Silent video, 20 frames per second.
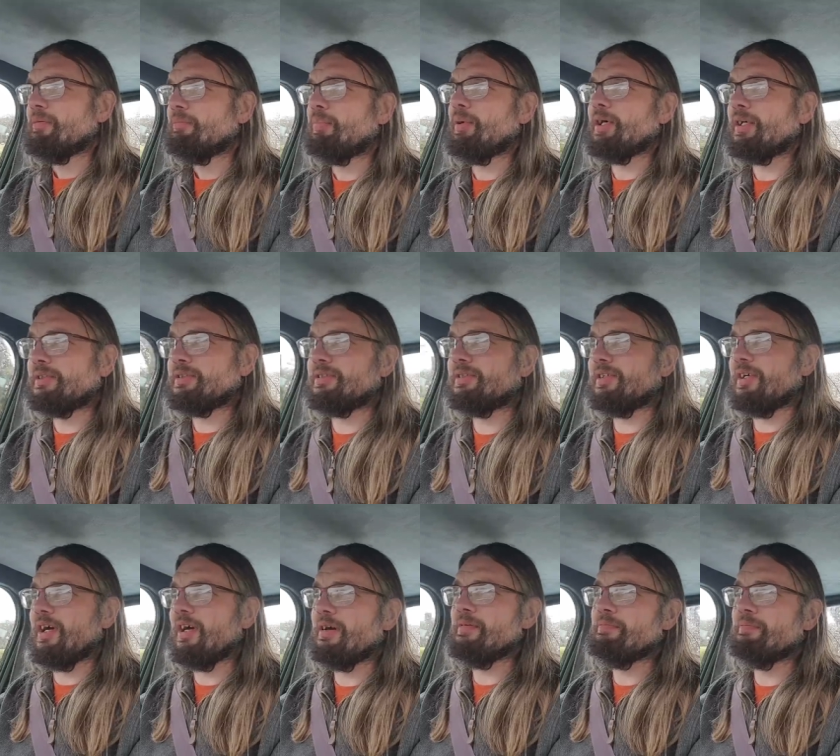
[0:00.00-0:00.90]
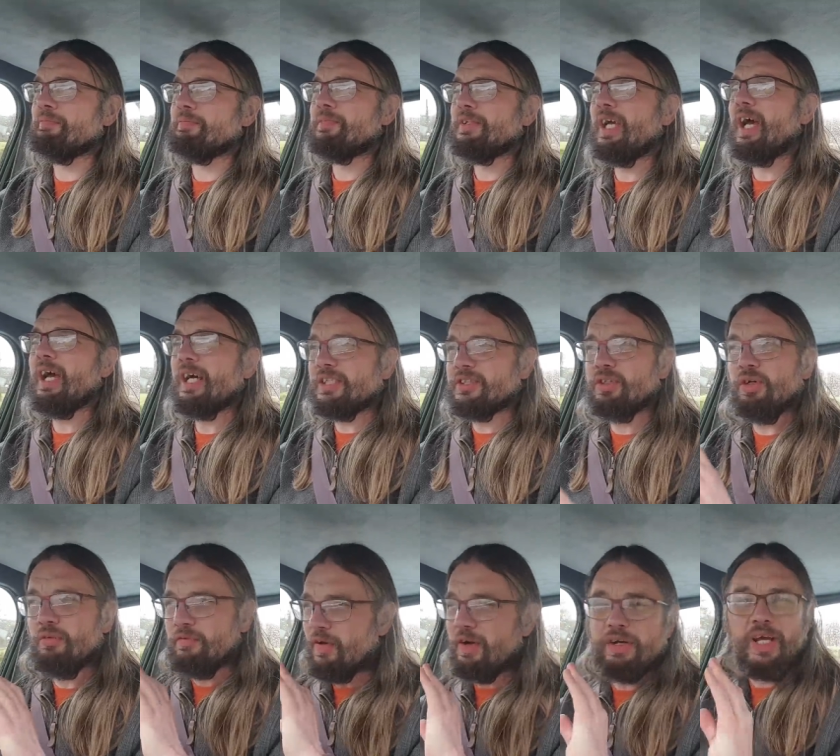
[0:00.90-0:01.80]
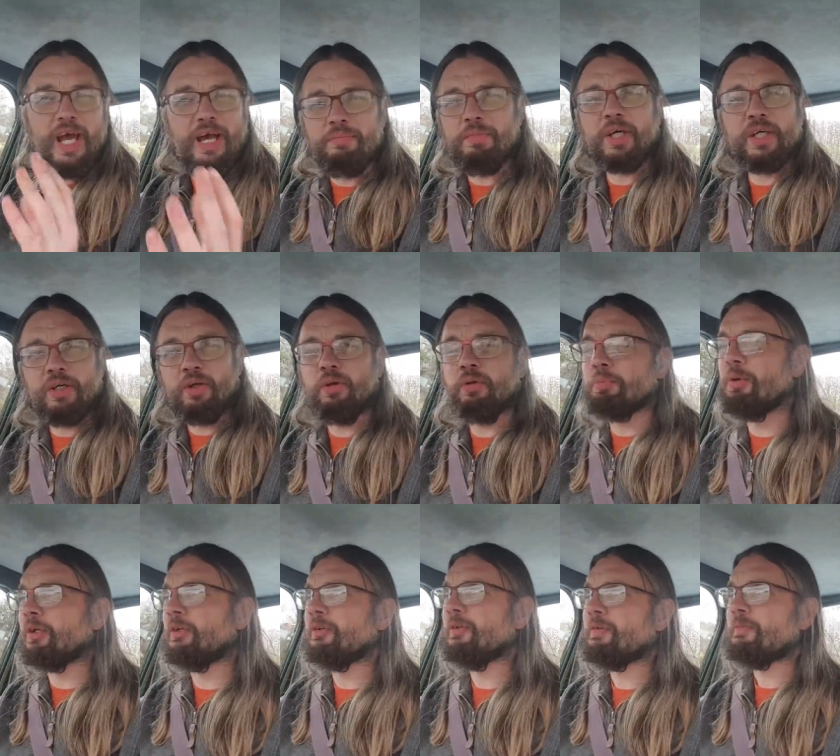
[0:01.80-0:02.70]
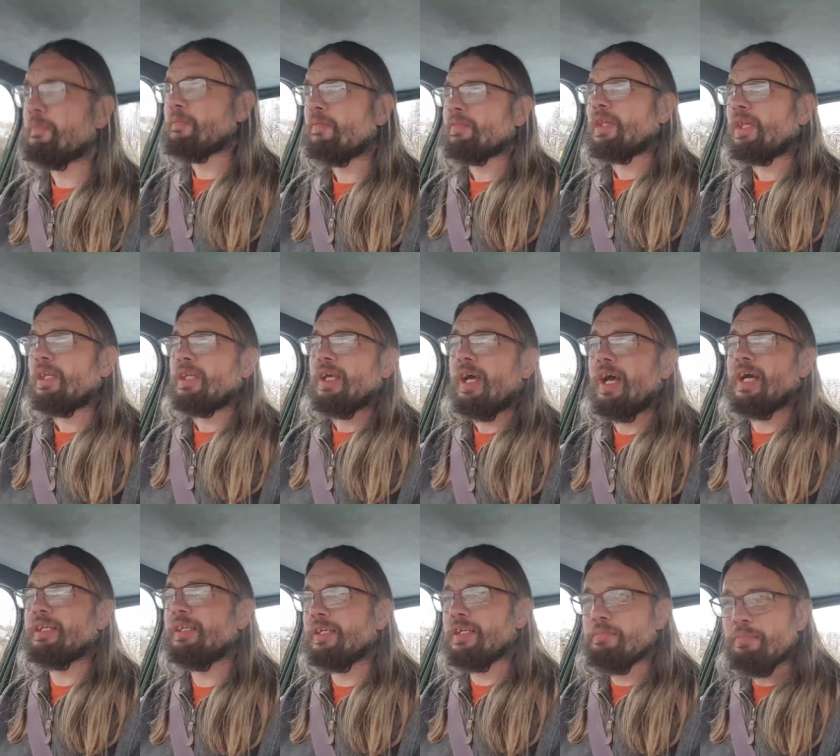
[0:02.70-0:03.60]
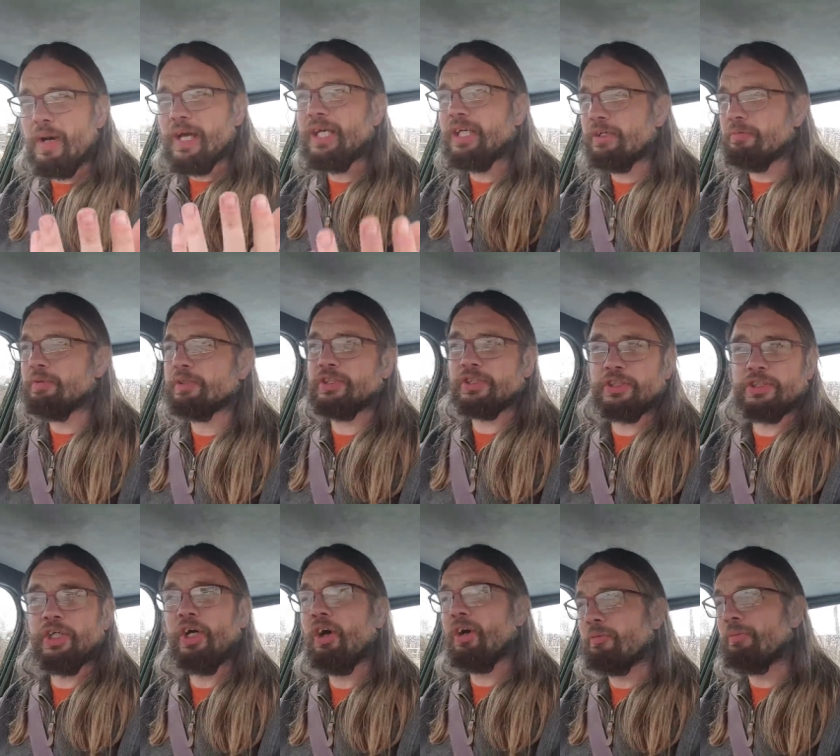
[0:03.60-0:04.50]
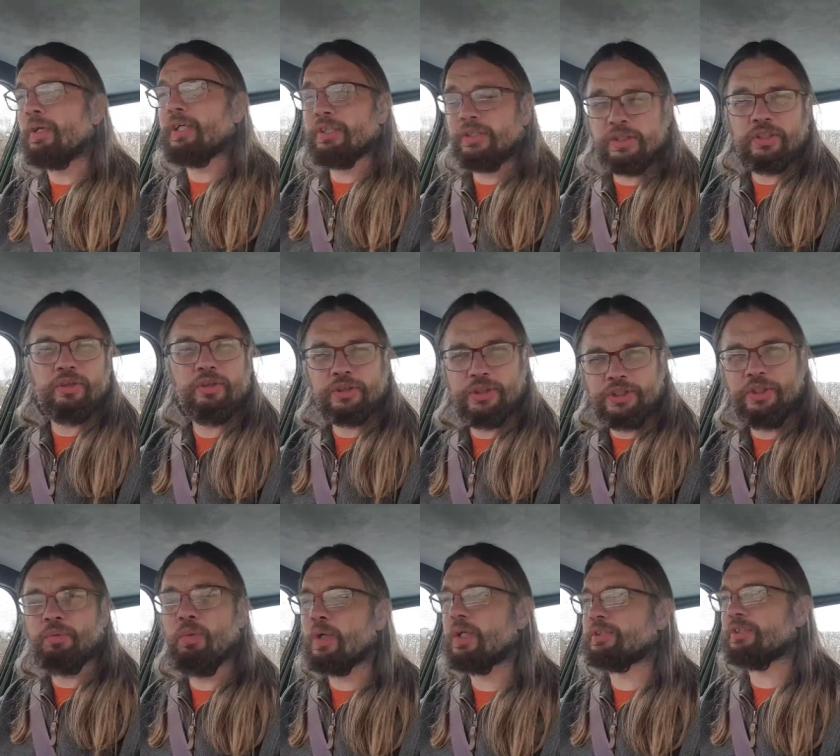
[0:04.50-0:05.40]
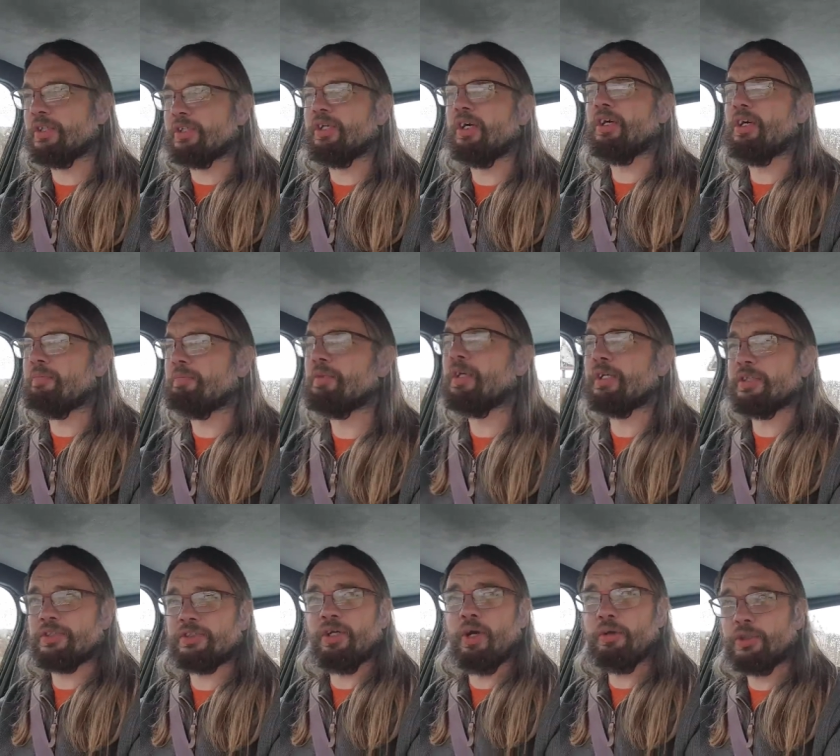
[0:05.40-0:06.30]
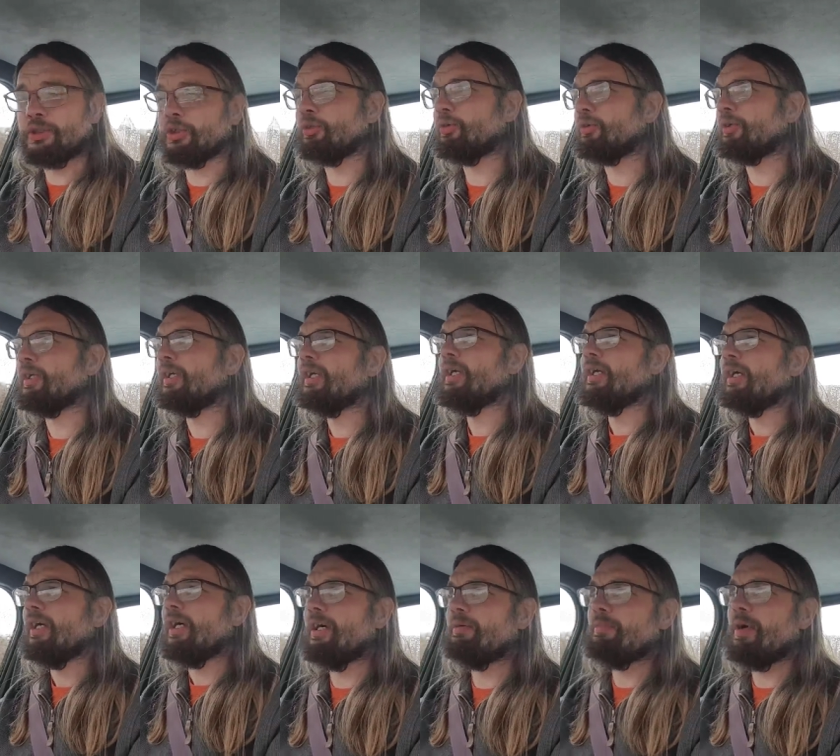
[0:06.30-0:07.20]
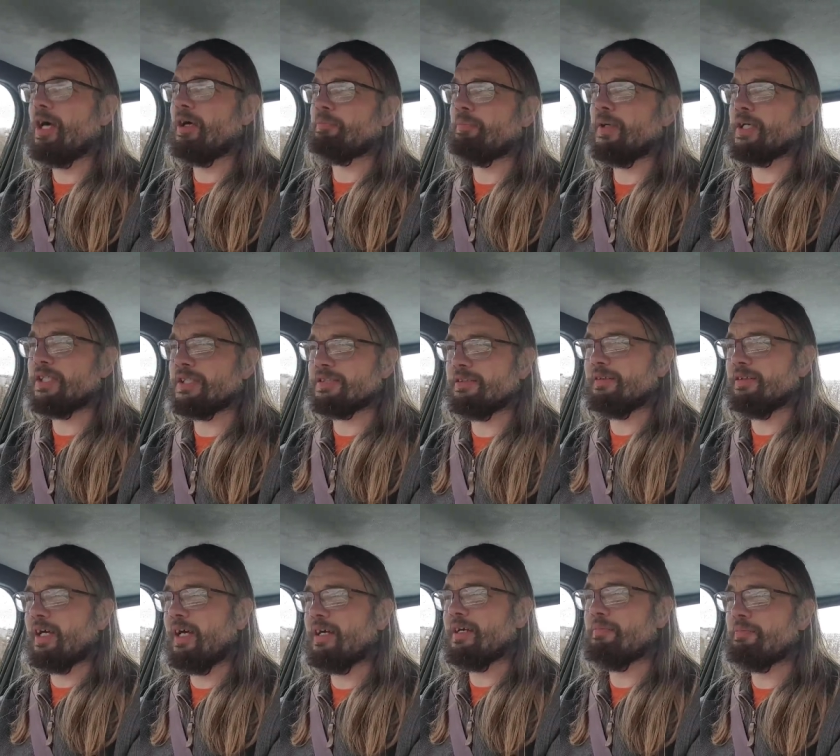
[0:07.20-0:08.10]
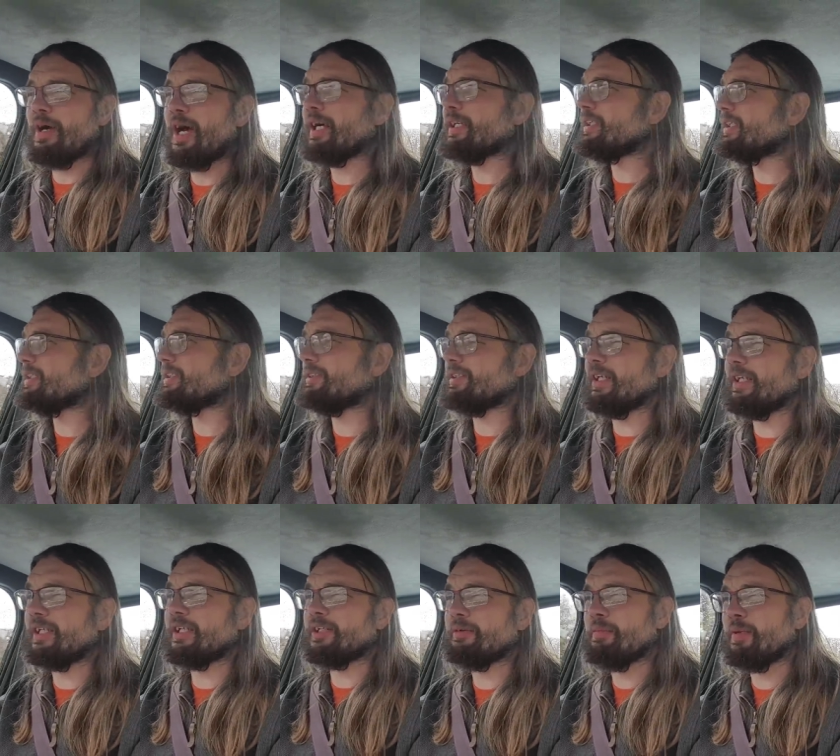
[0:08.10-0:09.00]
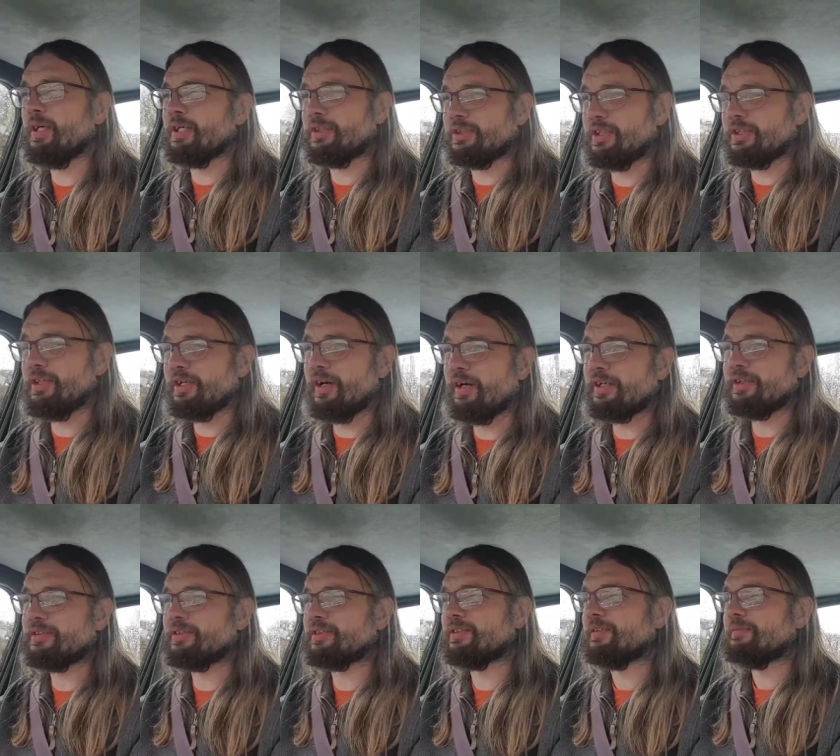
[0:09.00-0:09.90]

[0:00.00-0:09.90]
But um, yeah, it's all very amicable and it may come as a shock because of course she was at the Hubnut Social um, helping um, Andy selling the merchandise.